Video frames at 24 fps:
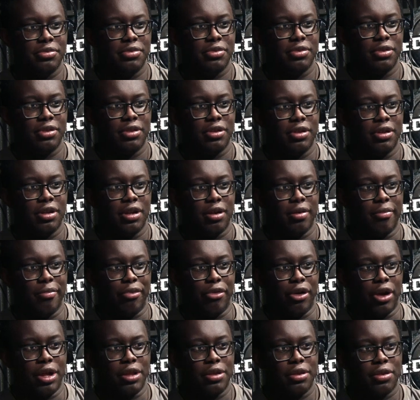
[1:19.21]
Okay,
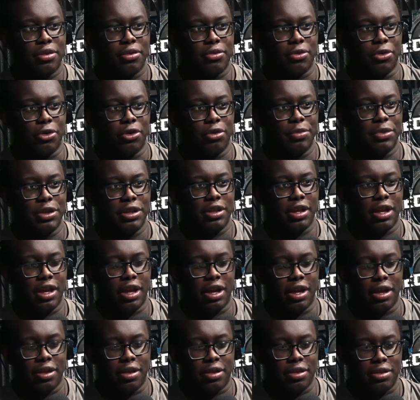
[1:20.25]
Braun Strowman
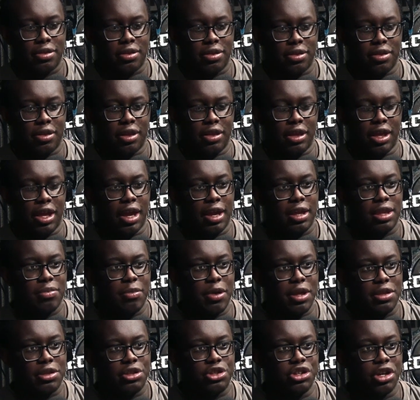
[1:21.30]
as the X
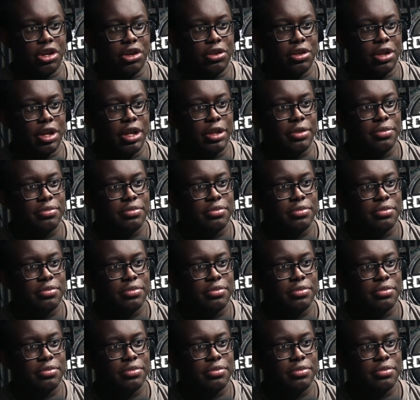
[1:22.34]
Men's Juggernaut.